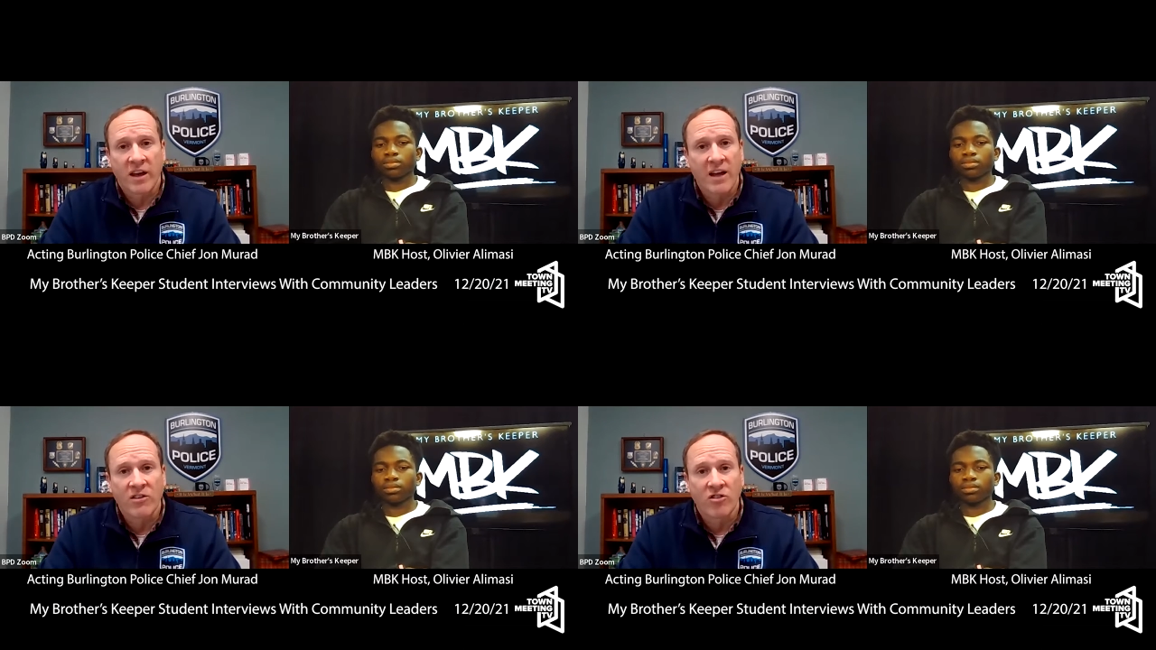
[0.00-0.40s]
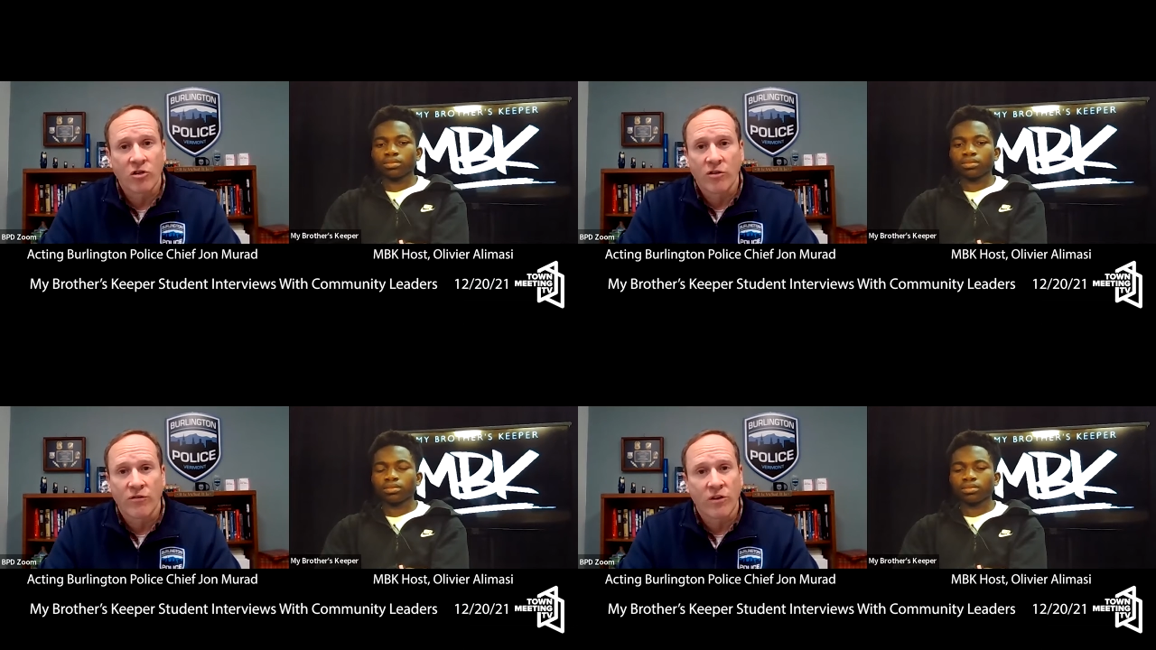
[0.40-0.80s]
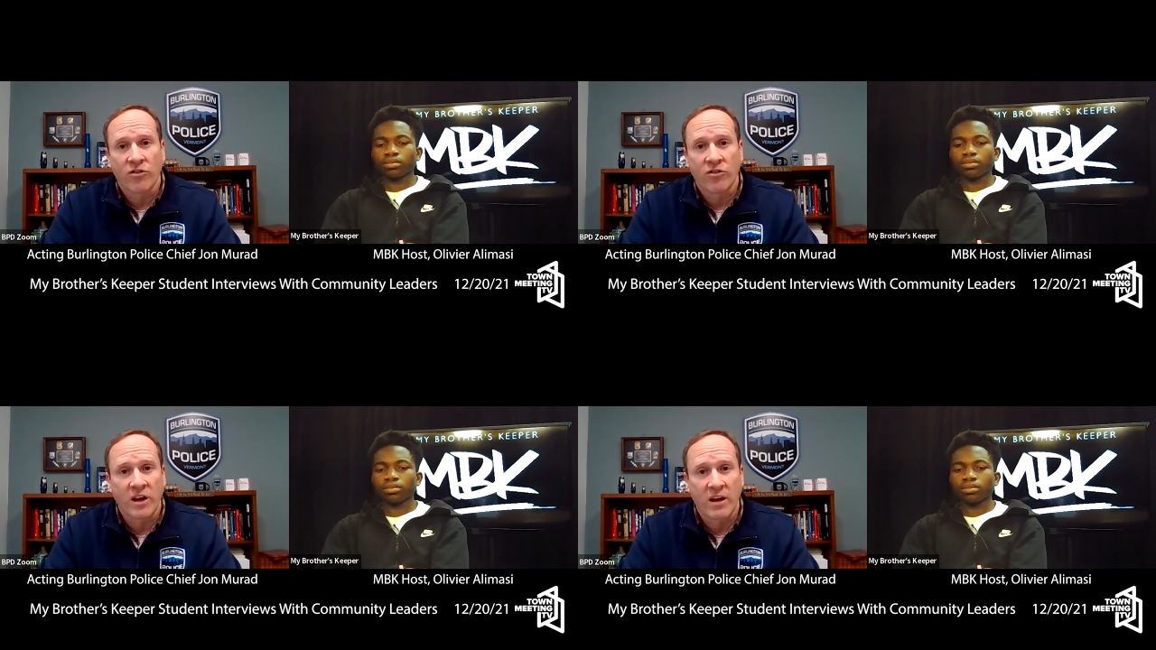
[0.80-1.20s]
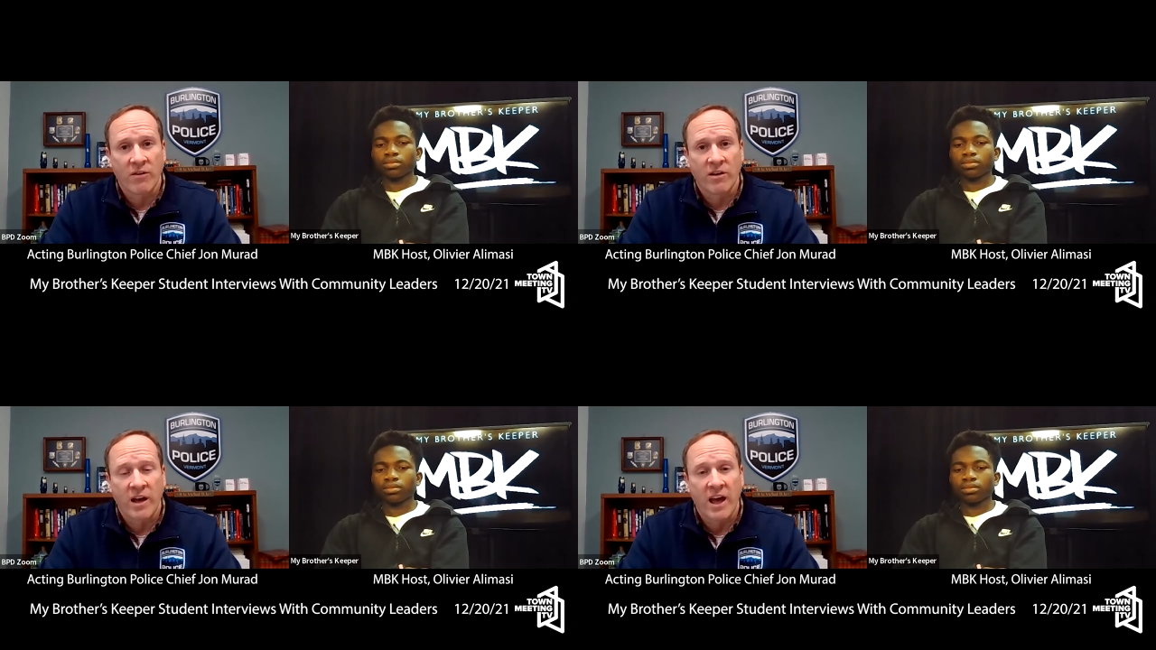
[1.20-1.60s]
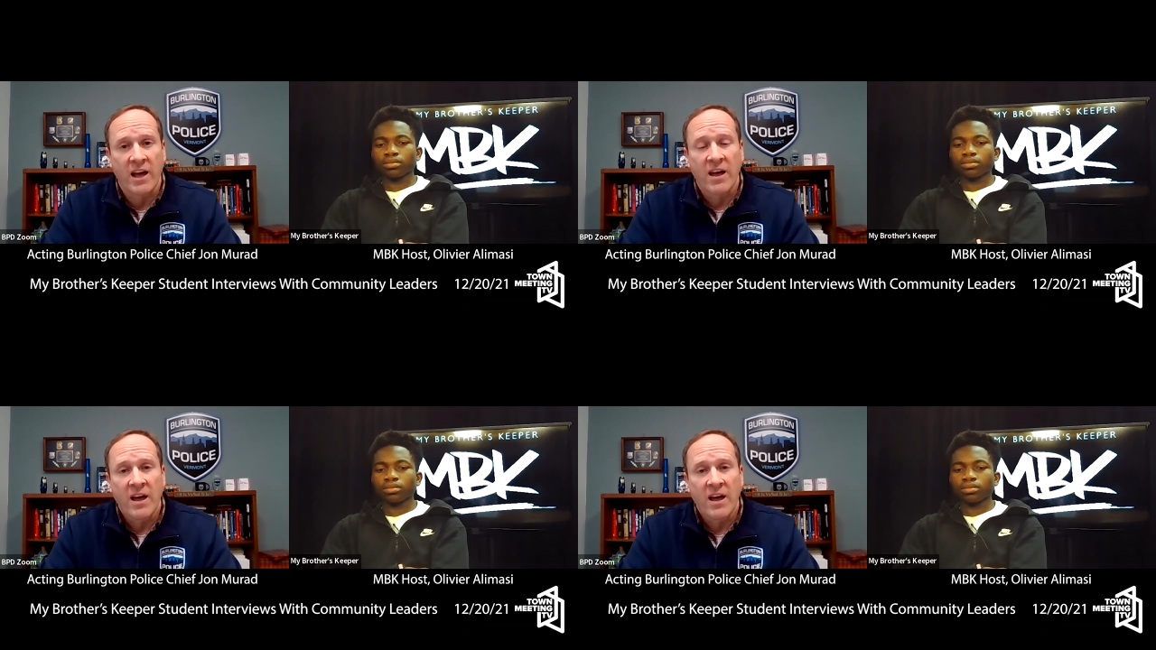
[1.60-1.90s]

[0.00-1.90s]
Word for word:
Speaker 1: to get to serve this city every day